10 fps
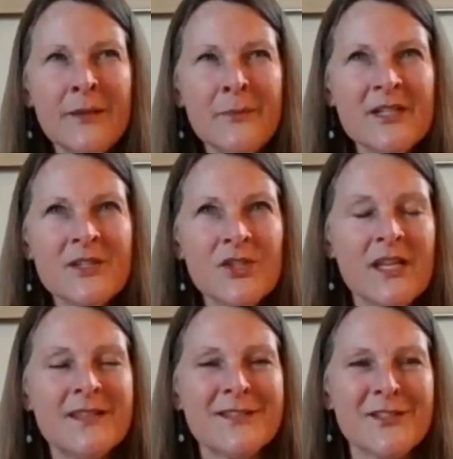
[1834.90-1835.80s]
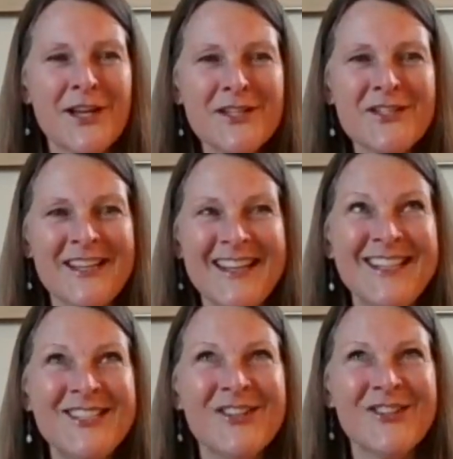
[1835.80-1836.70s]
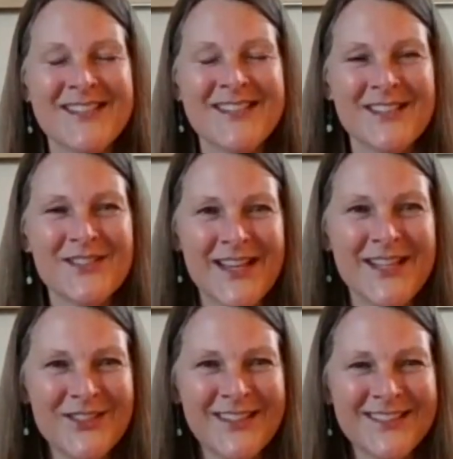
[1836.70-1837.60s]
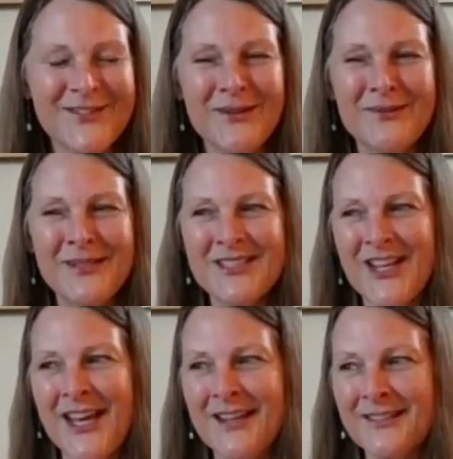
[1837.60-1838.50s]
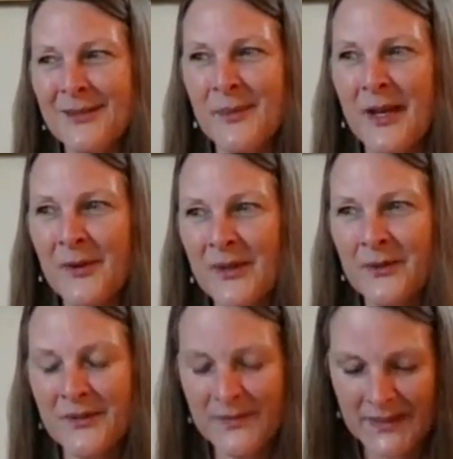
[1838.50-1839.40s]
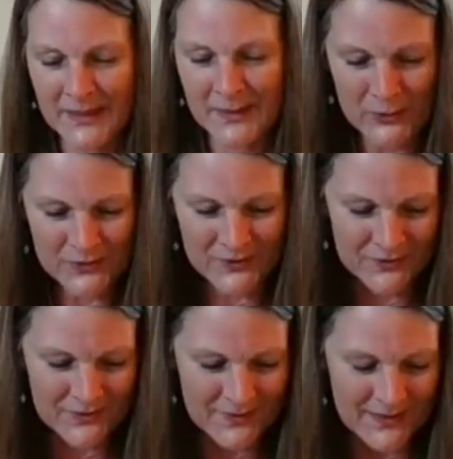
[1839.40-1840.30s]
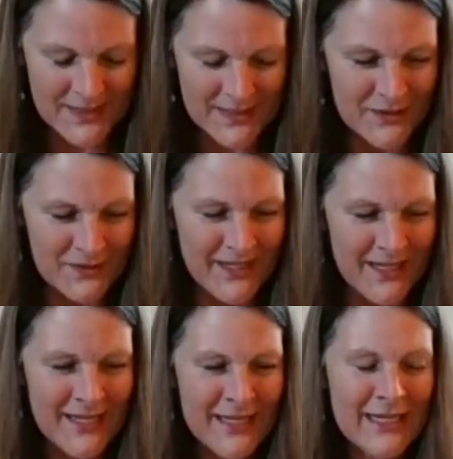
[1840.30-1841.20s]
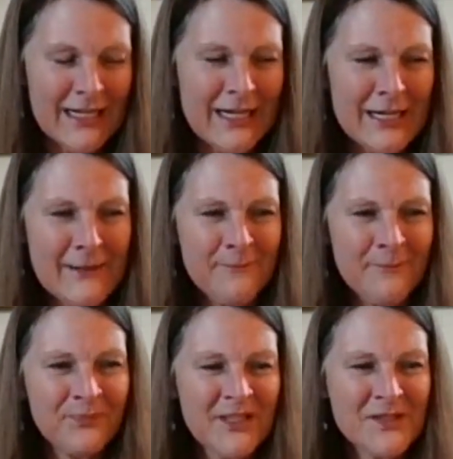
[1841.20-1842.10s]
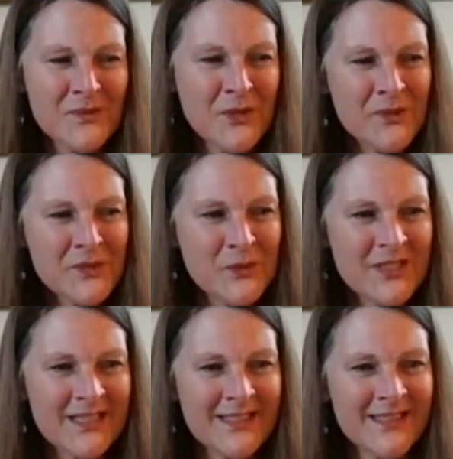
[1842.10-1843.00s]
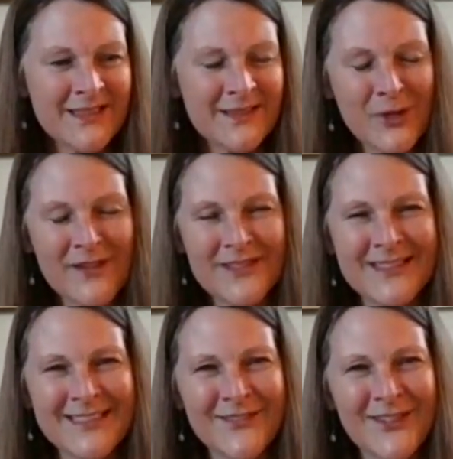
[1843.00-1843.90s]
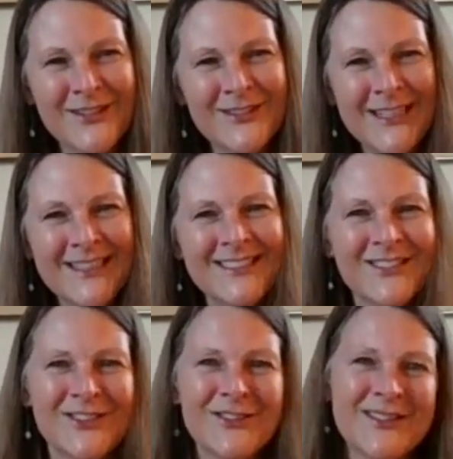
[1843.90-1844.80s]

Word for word: Because she had such an interesting session. So I want to chat a little about it without giving any personal details away. Because we always protect the privacy of our clients, you know,